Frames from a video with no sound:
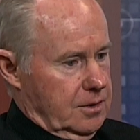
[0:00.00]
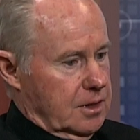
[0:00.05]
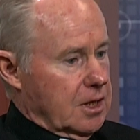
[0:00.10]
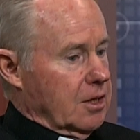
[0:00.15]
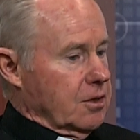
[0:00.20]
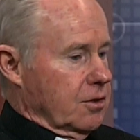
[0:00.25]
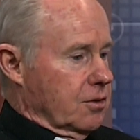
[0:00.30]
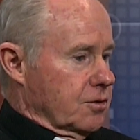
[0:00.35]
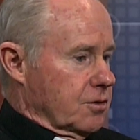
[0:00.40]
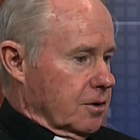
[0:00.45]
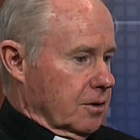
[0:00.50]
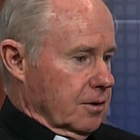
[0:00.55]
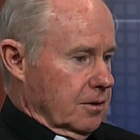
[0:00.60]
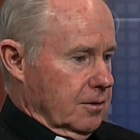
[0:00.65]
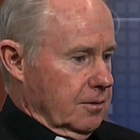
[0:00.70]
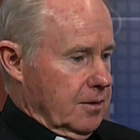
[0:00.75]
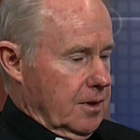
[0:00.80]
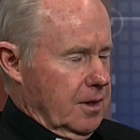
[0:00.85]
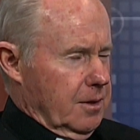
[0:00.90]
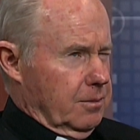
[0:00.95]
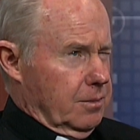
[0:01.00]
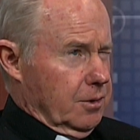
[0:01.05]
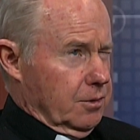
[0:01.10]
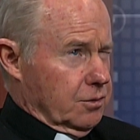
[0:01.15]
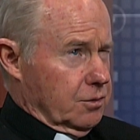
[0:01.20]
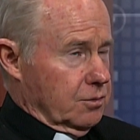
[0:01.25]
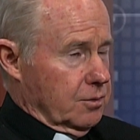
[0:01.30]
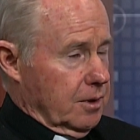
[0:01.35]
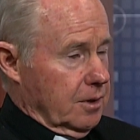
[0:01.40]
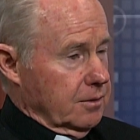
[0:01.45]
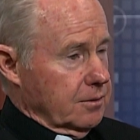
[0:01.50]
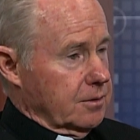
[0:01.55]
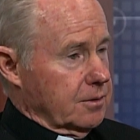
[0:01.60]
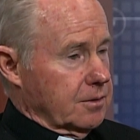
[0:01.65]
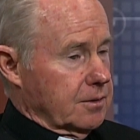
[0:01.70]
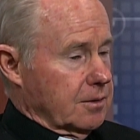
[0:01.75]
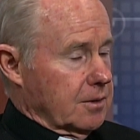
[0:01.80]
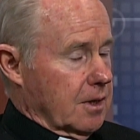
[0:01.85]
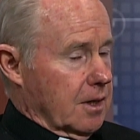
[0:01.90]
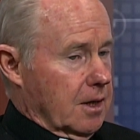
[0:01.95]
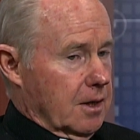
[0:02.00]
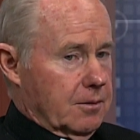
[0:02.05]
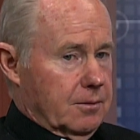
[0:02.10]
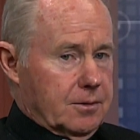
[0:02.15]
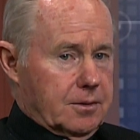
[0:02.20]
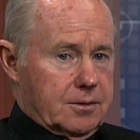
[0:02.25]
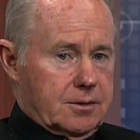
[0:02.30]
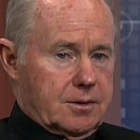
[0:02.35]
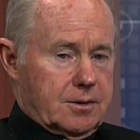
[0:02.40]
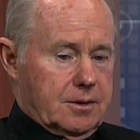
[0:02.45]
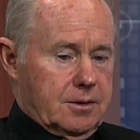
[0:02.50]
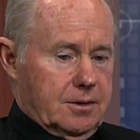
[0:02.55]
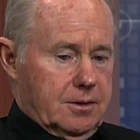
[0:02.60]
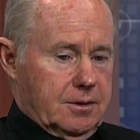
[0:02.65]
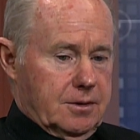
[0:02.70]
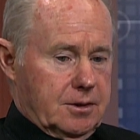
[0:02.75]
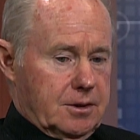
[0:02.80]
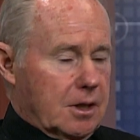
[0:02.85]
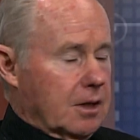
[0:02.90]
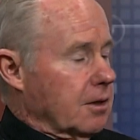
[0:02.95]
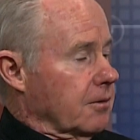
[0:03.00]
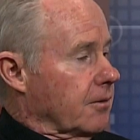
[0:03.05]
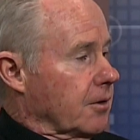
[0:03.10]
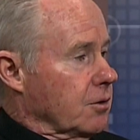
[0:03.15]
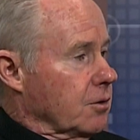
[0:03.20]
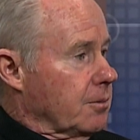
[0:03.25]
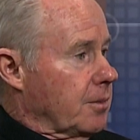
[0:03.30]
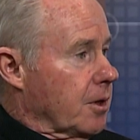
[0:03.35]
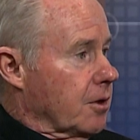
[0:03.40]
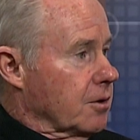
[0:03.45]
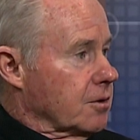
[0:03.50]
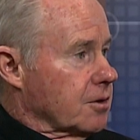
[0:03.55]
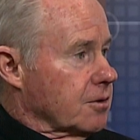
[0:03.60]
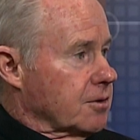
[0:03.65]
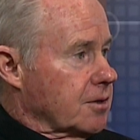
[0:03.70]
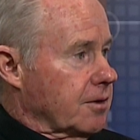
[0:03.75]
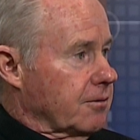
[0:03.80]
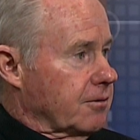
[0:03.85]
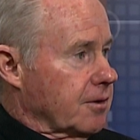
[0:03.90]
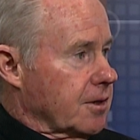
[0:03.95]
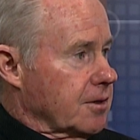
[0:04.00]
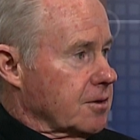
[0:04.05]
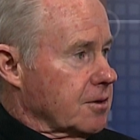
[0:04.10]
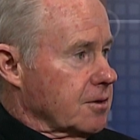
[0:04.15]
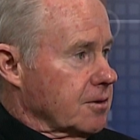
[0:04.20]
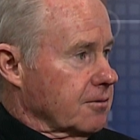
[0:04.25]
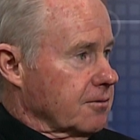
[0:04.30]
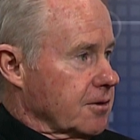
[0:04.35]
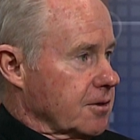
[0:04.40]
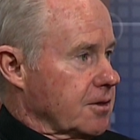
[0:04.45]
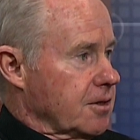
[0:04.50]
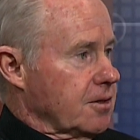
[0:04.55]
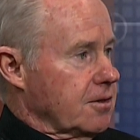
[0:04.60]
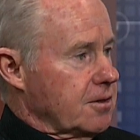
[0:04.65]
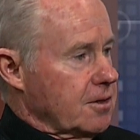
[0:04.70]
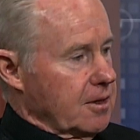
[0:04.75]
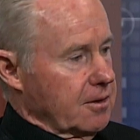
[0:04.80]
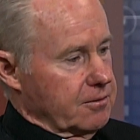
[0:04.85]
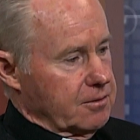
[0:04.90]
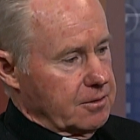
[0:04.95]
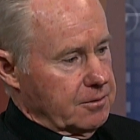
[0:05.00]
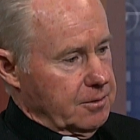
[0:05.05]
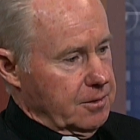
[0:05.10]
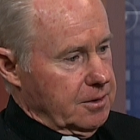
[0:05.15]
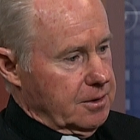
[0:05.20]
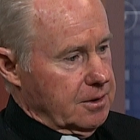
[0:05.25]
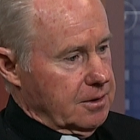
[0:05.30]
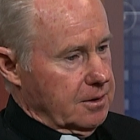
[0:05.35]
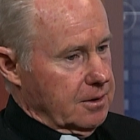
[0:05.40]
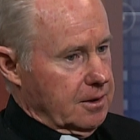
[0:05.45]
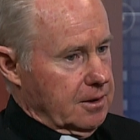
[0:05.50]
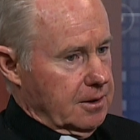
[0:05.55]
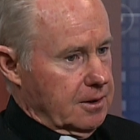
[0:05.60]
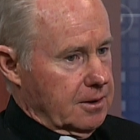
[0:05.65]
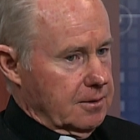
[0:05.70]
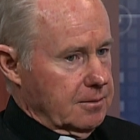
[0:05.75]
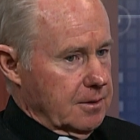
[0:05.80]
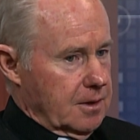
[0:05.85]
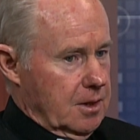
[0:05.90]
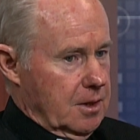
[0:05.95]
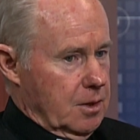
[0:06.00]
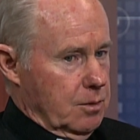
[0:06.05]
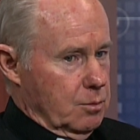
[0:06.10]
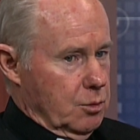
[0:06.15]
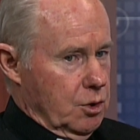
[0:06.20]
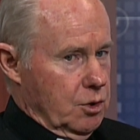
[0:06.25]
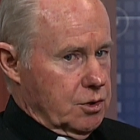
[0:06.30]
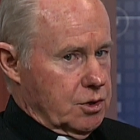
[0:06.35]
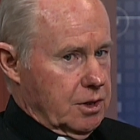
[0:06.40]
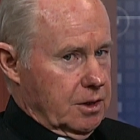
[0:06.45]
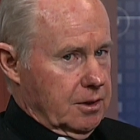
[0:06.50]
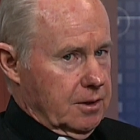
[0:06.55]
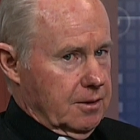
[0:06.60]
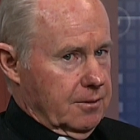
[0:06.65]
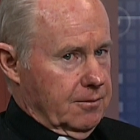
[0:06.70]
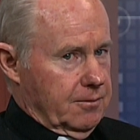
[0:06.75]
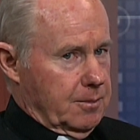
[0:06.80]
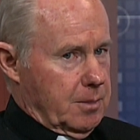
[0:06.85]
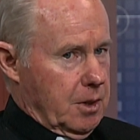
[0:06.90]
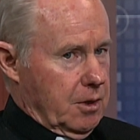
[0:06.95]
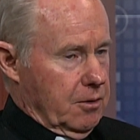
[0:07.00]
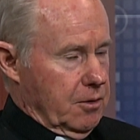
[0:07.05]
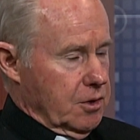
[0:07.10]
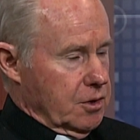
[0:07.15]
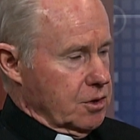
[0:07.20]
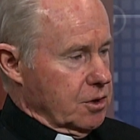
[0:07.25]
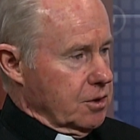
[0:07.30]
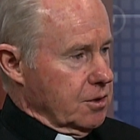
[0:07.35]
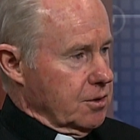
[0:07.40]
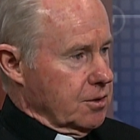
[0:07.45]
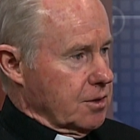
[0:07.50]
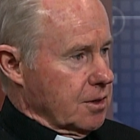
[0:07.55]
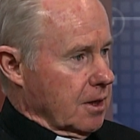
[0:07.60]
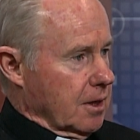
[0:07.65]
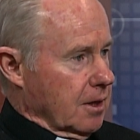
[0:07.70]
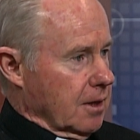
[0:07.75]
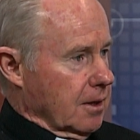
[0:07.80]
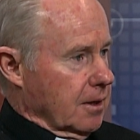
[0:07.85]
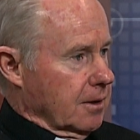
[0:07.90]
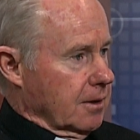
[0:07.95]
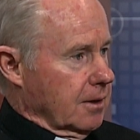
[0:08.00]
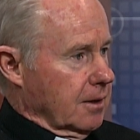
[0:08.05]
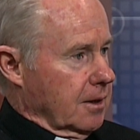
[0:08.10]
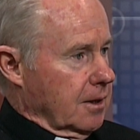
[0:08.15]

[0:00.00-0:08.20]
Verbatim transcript: 10 years ago, April 12th, uh, was the start of our new parish of St. Francis of Assisi after we did a merging of parishes uh,